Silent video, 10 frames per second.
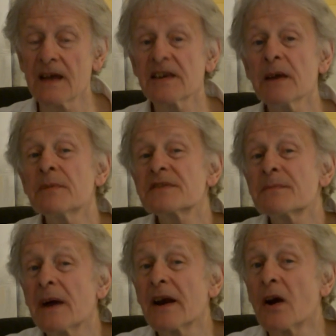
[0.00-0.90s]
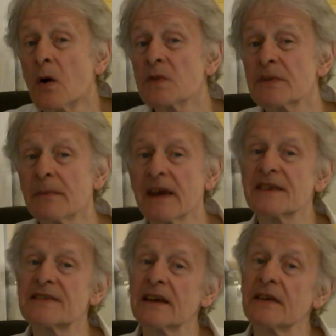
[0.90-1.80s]
temperance might also
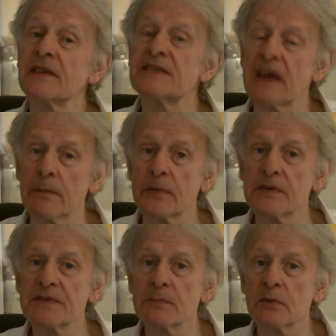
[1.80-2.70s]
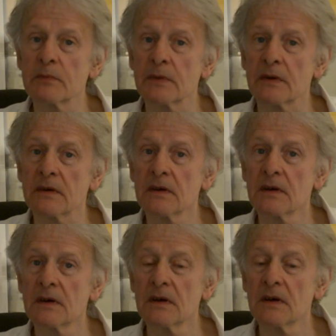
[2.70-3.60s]
make us think of the temperance movement,
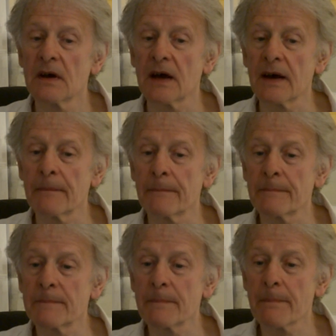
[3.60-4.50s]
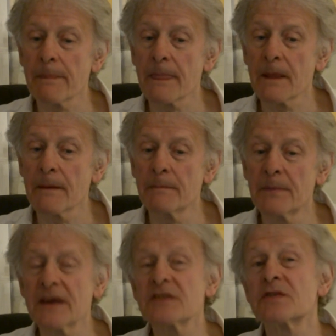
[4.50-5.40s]
um,
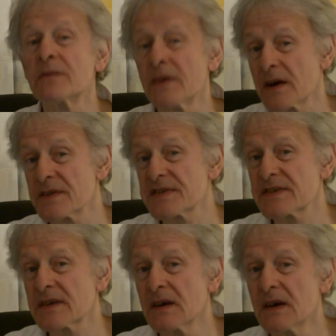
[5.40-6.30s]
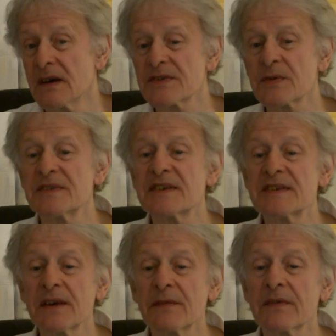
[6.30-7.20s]
but it's reversed. So it's
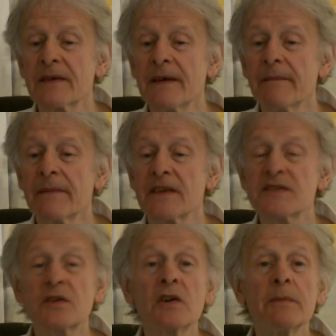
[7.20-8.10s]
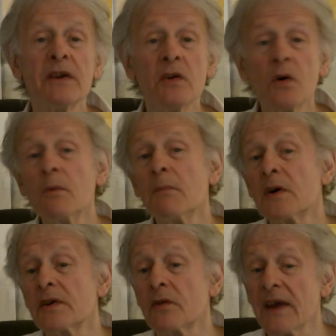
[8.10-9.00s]
as if there's going to be no
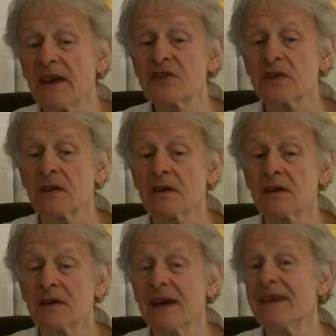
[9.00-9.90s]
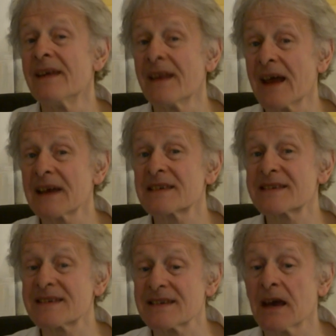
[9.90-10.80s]
moderation in the next
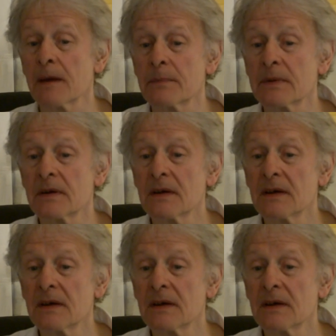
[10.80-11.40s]
step.